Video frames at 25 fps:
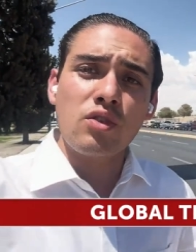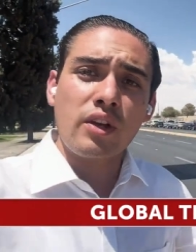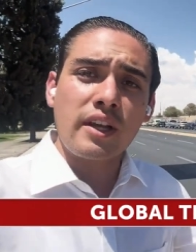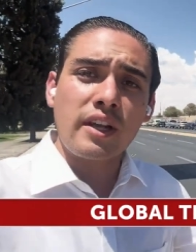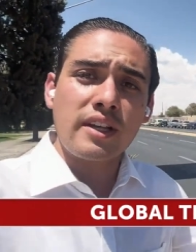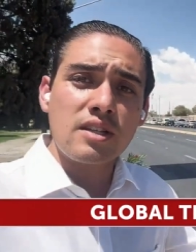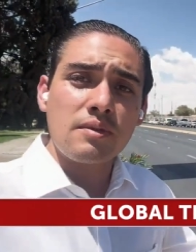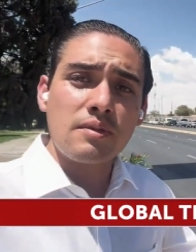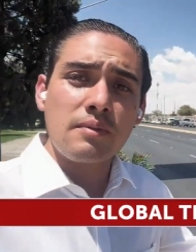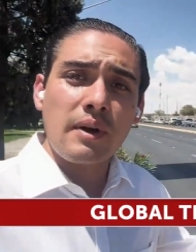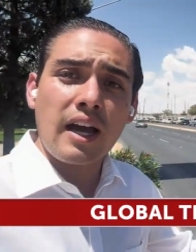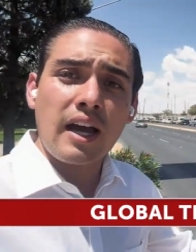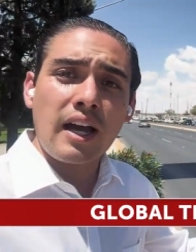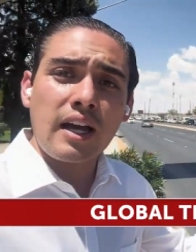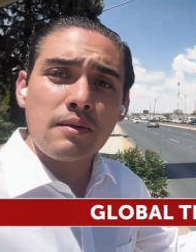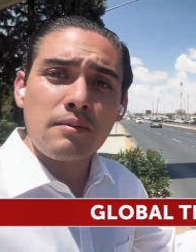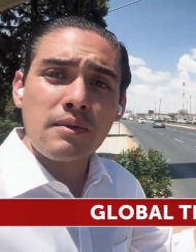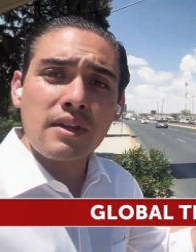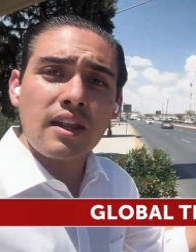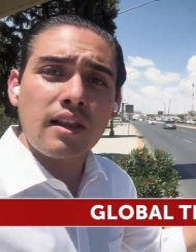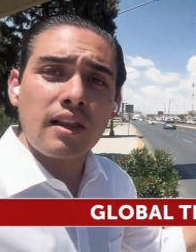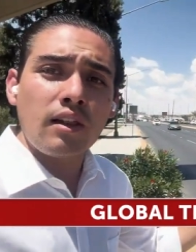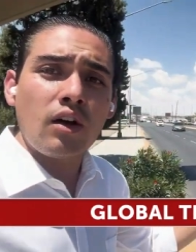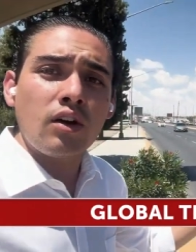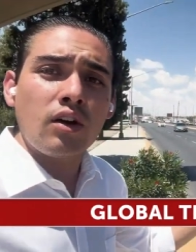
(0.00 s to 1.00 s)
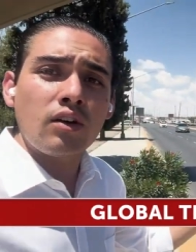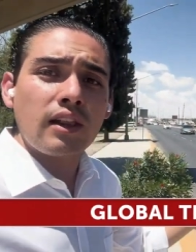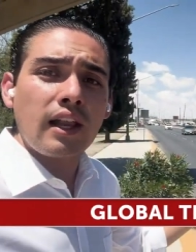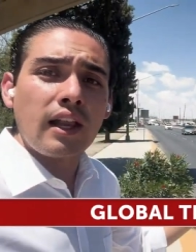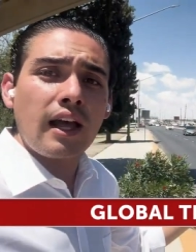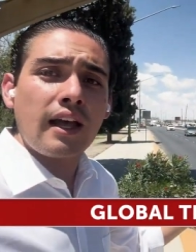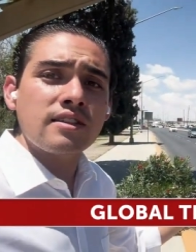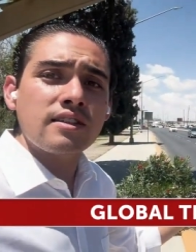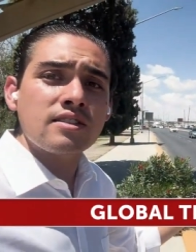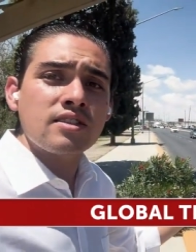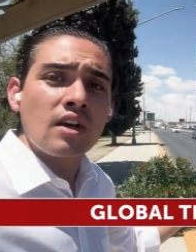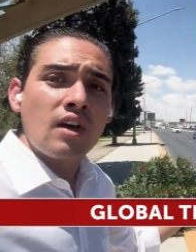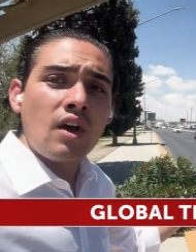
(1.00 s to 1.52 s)
You can see behind me the long
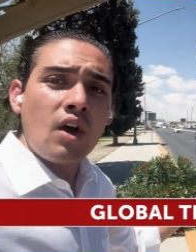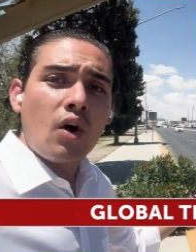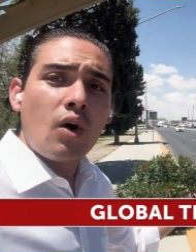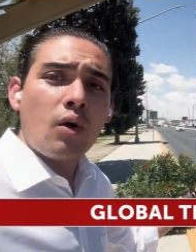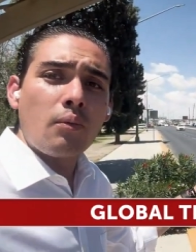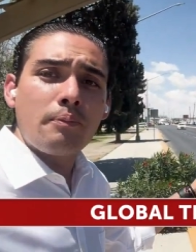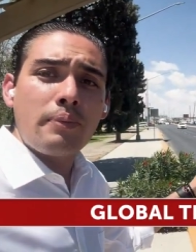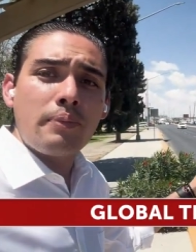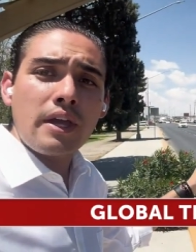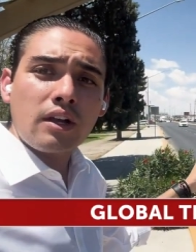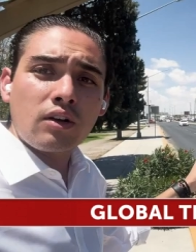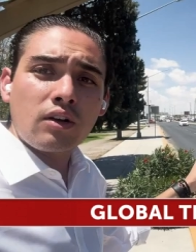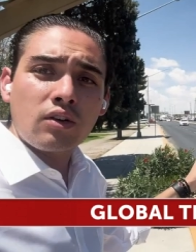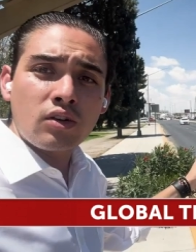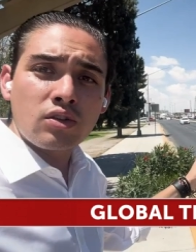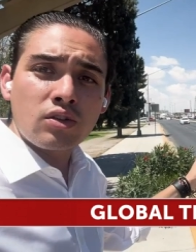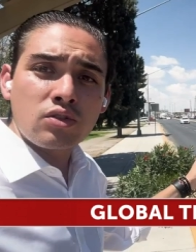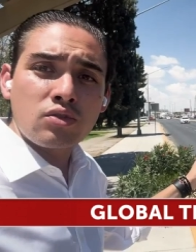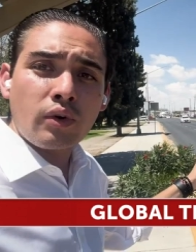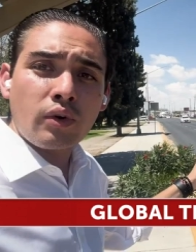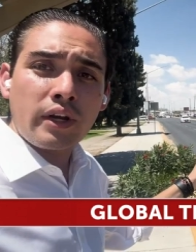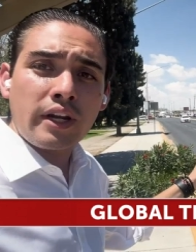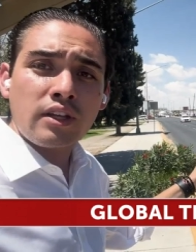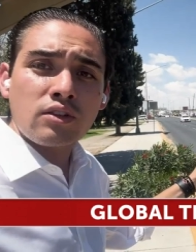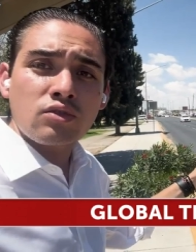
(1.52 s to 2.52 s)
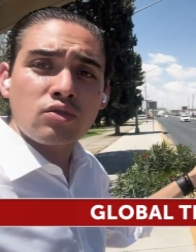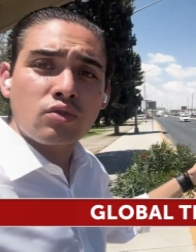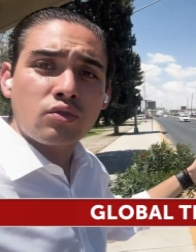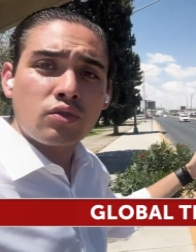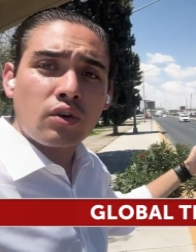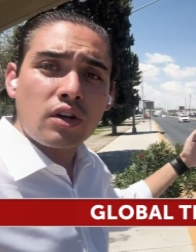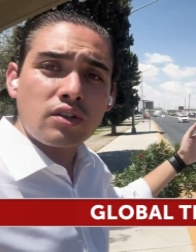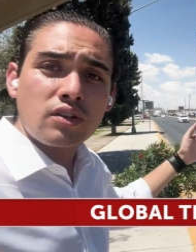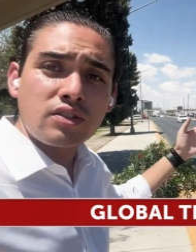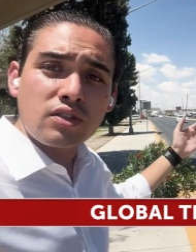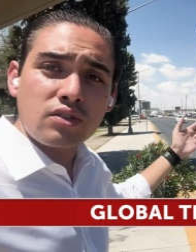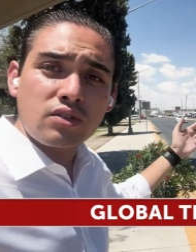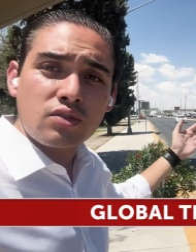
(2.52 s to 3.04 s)
lines of vehicles waiting to
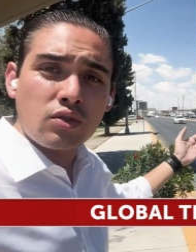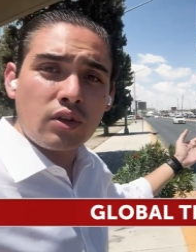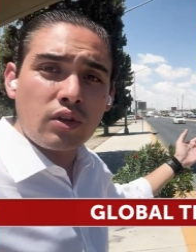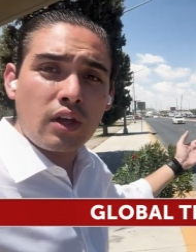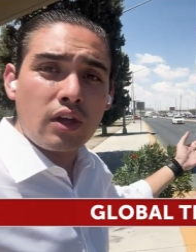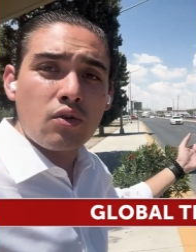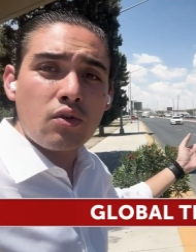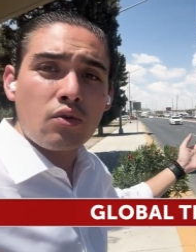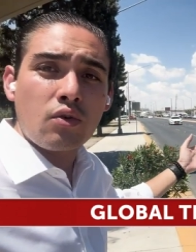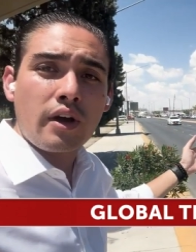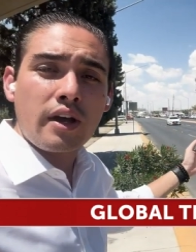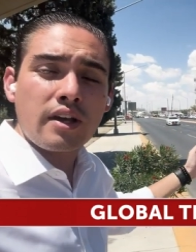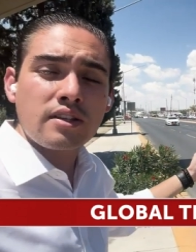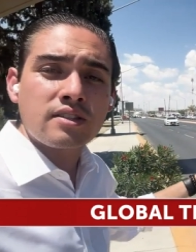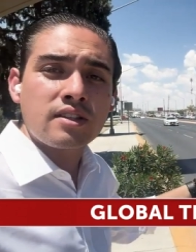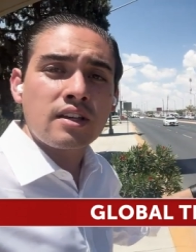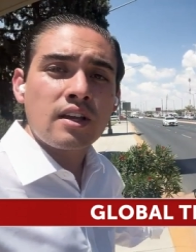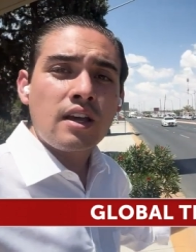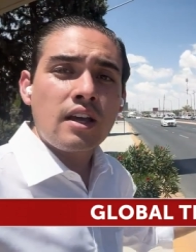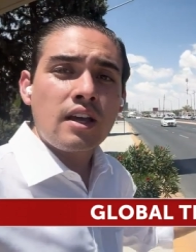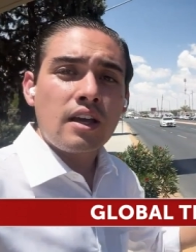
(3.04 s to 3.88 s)
cross into the U.S.